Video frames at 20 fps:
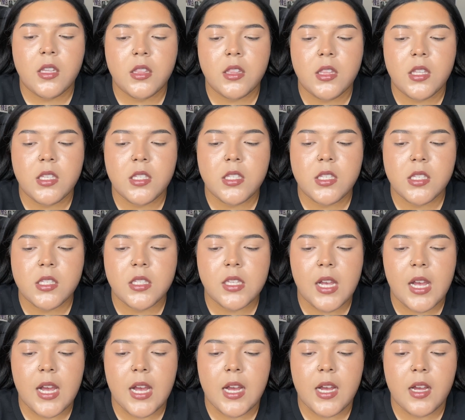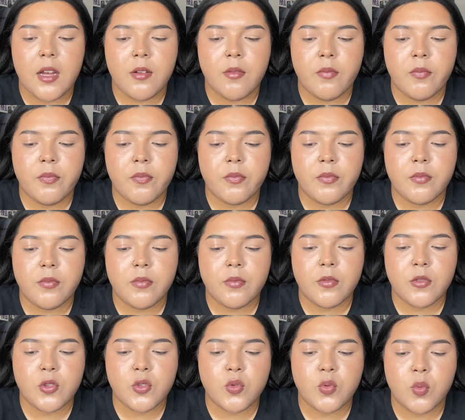This is at
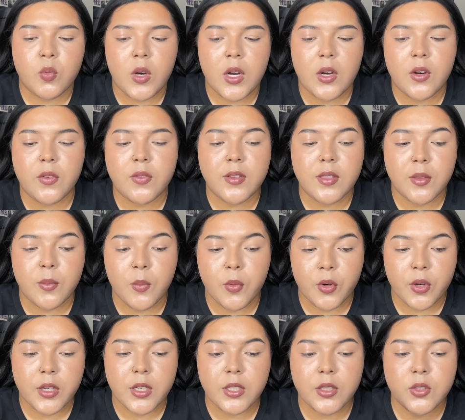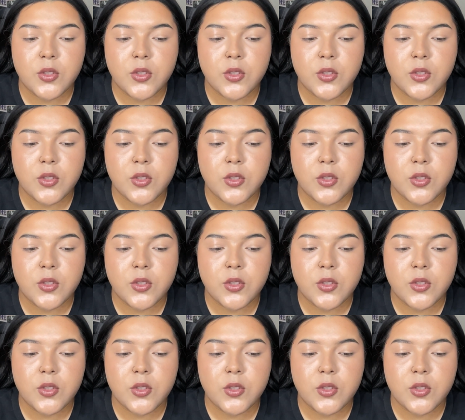12 in the morning.